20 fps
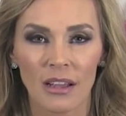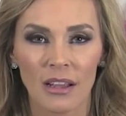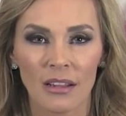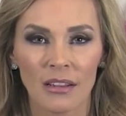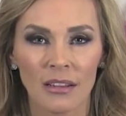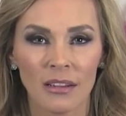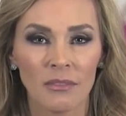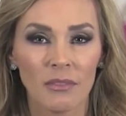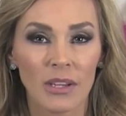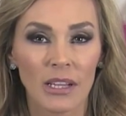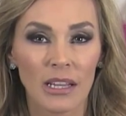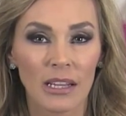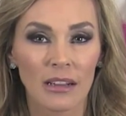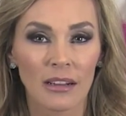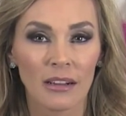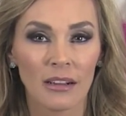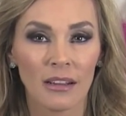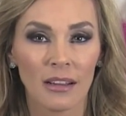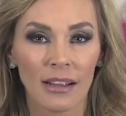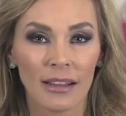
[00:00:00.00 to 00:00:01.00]
and then it'd be
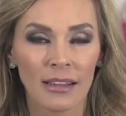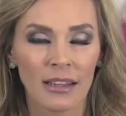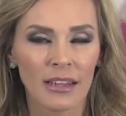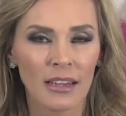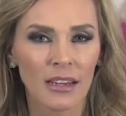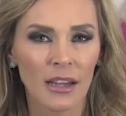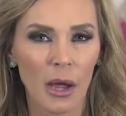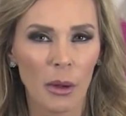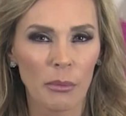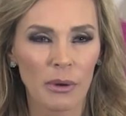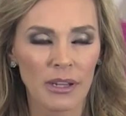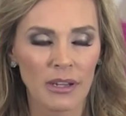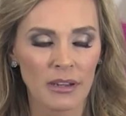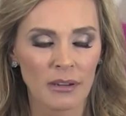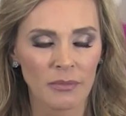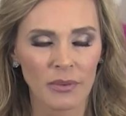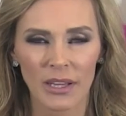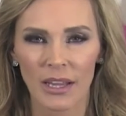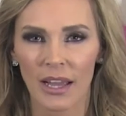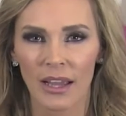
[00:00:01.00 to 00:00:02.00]
little, and then he'd go in
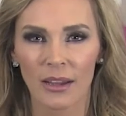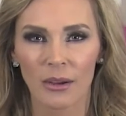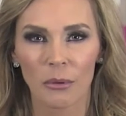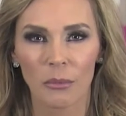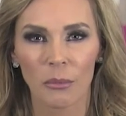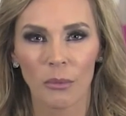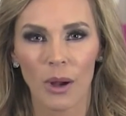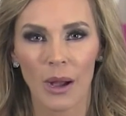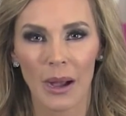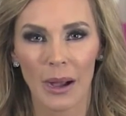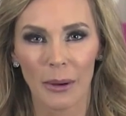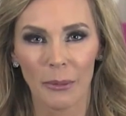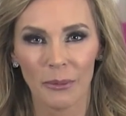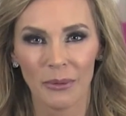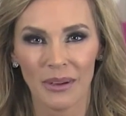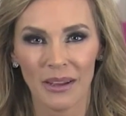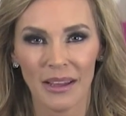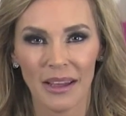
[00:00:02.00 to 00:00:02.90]
and I'd be like, wow,